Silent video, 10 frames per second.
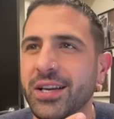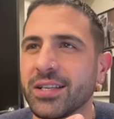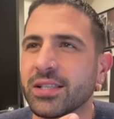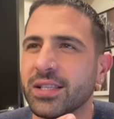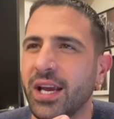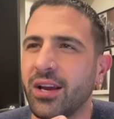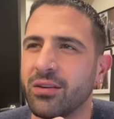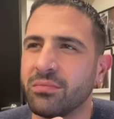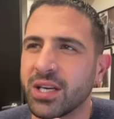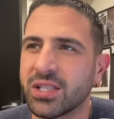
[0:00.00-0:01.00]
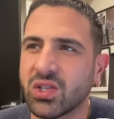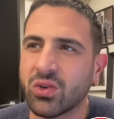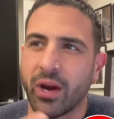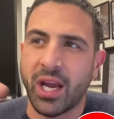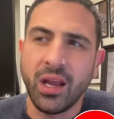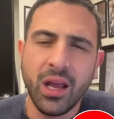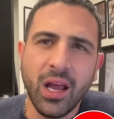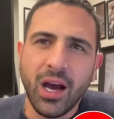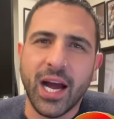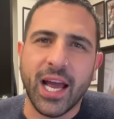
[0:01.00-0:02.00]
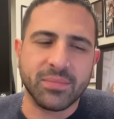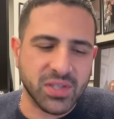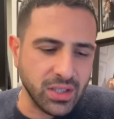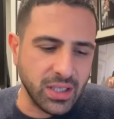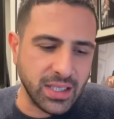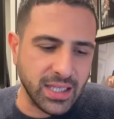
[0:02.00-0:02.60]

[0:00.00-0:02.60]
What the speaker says: you can see on my screen, I absolutely